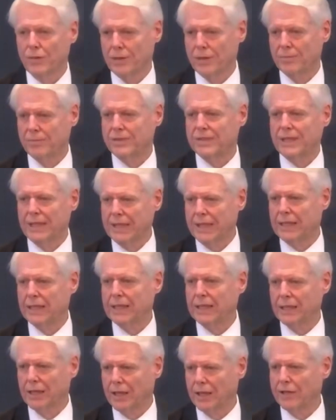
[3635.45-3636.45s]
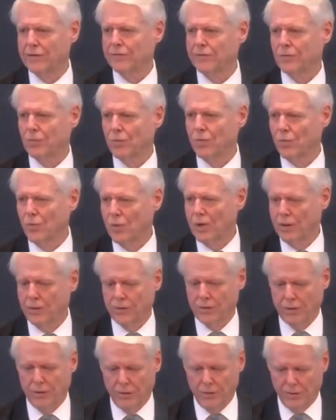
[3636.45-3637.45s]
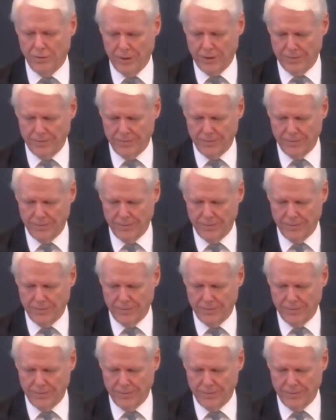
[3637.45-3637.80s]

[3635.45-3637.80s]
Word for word: daily life with them